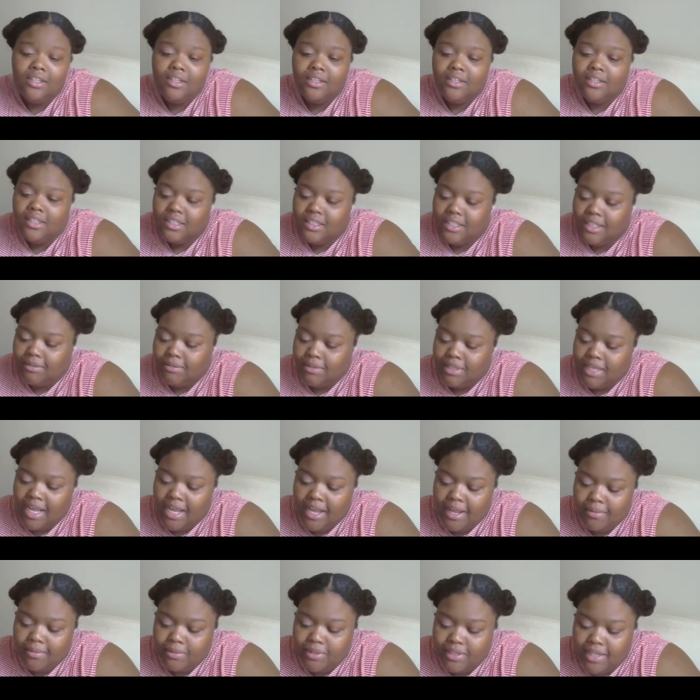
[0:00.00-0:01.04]

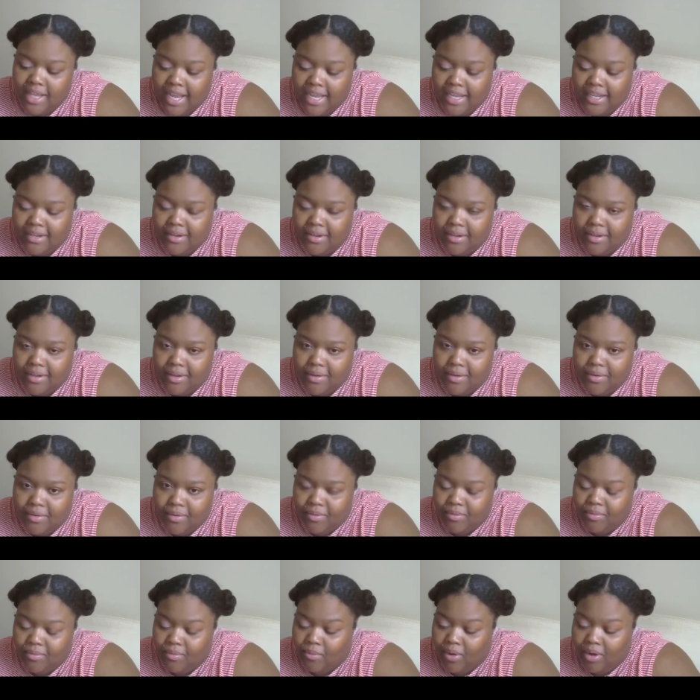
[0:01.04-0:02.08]
Sometimes like
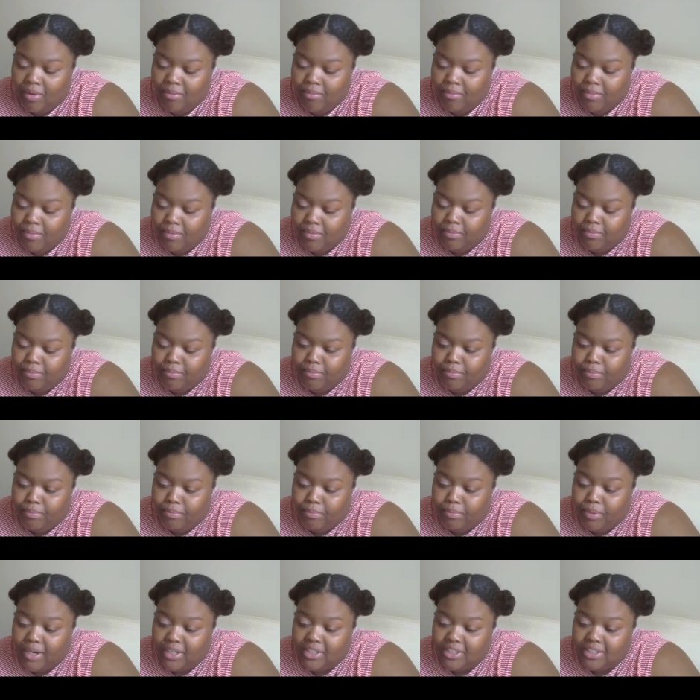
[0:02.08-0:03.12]
one
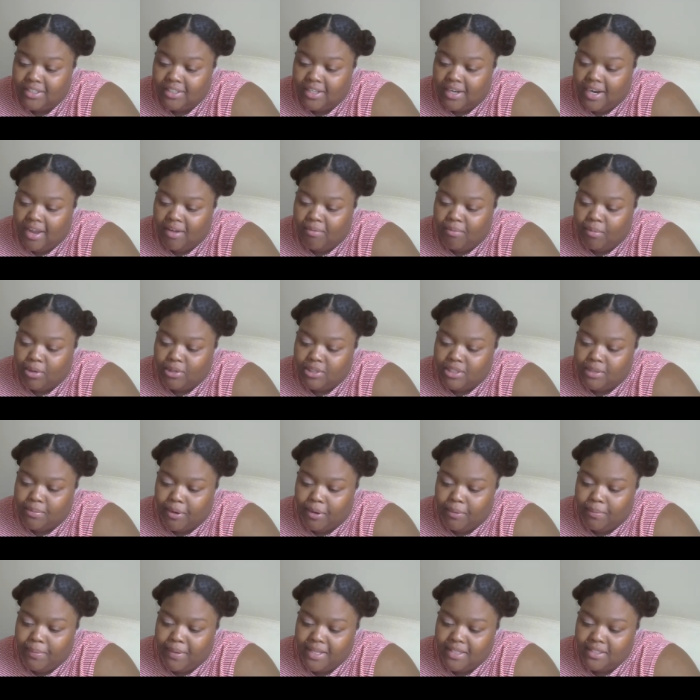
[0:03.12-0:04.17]
brushes can have
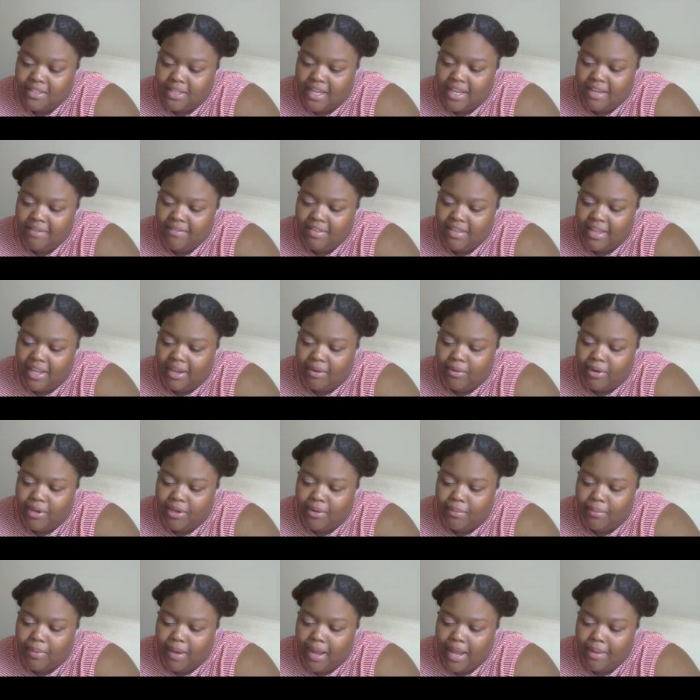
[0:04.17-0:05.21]
multi-purpose and even like when
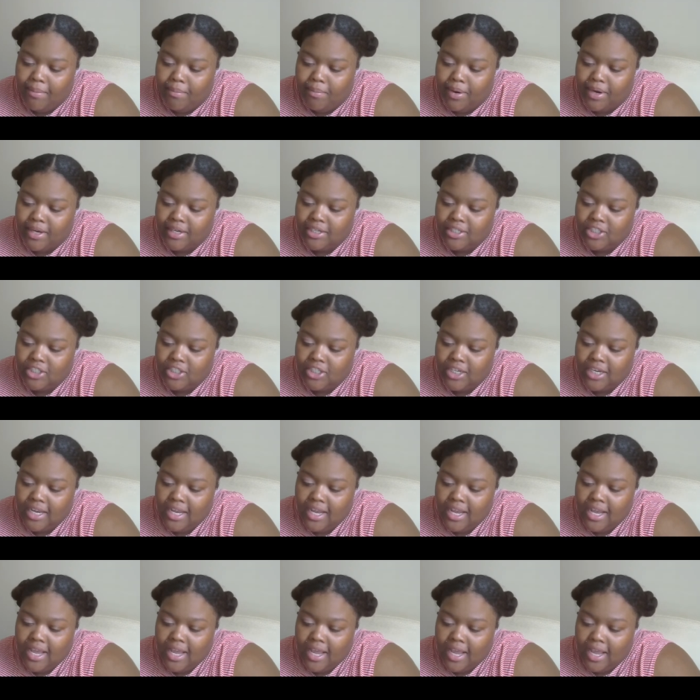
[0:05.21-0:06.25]
you're buying brush
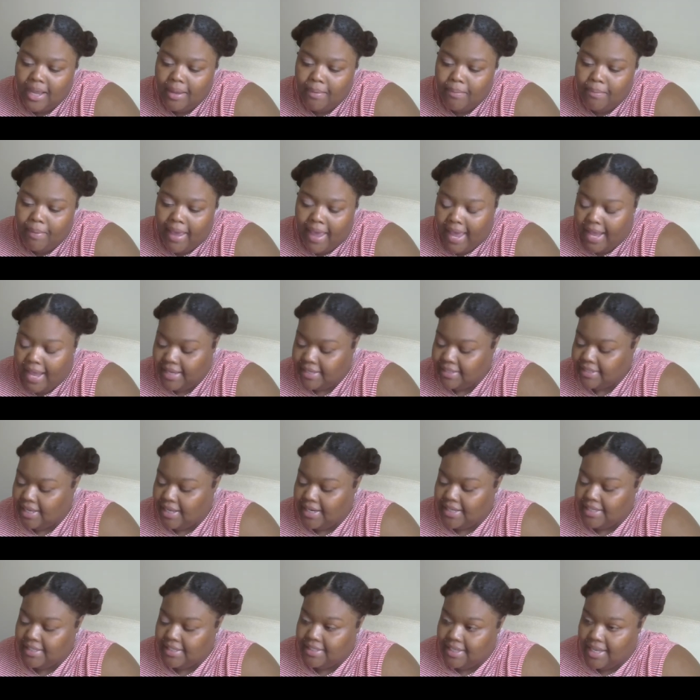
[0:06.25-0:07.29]
in packs and
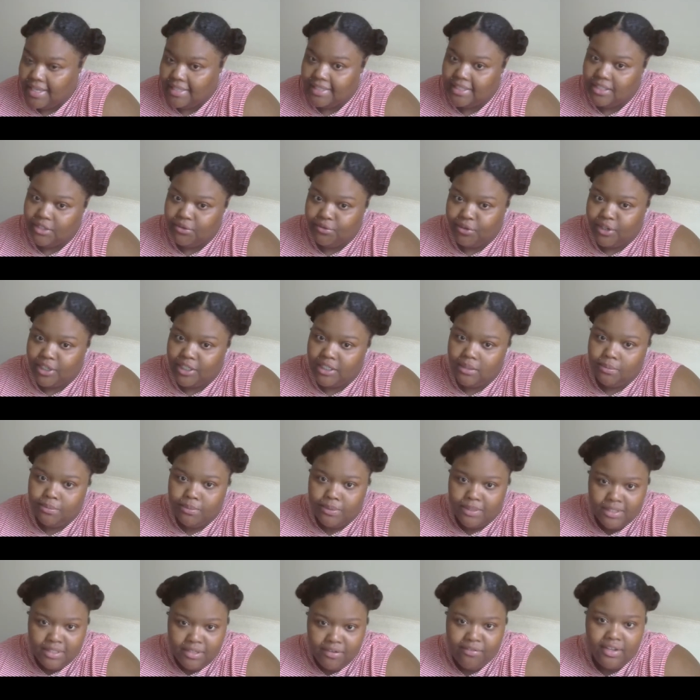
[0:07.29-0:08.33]
it says it's for a
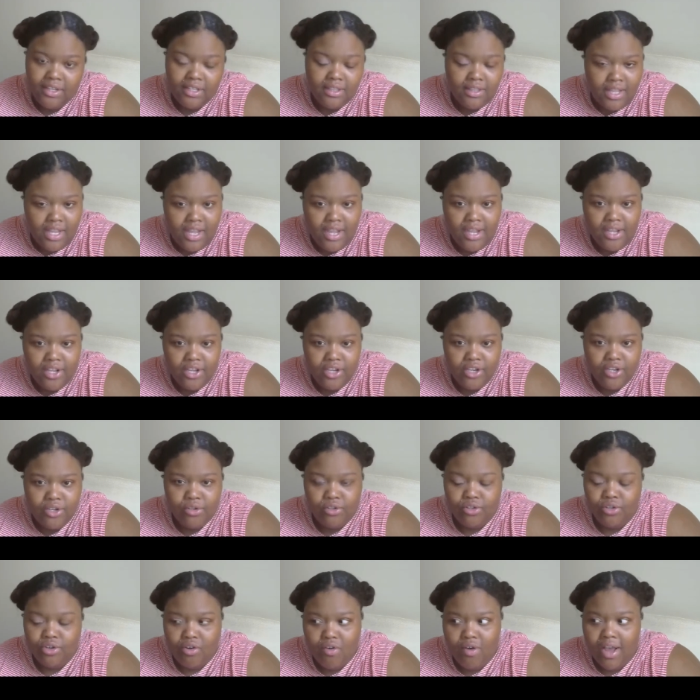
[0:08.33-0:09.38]
specific thing, you
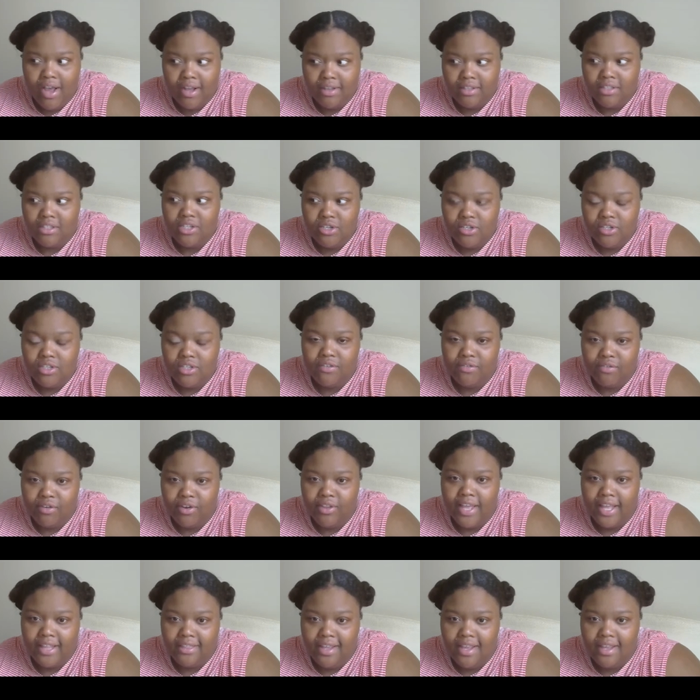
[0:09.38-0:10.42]
don't have to use it for
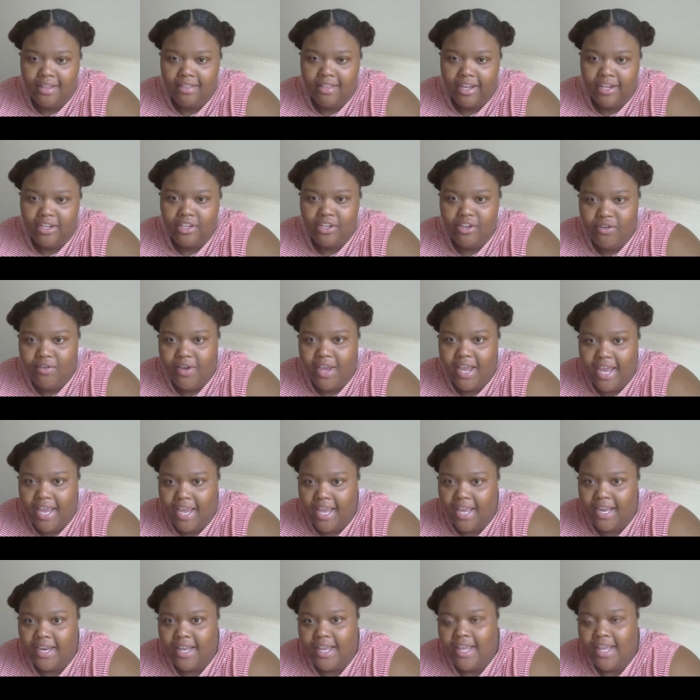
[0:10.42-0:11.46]
that thing. Like you can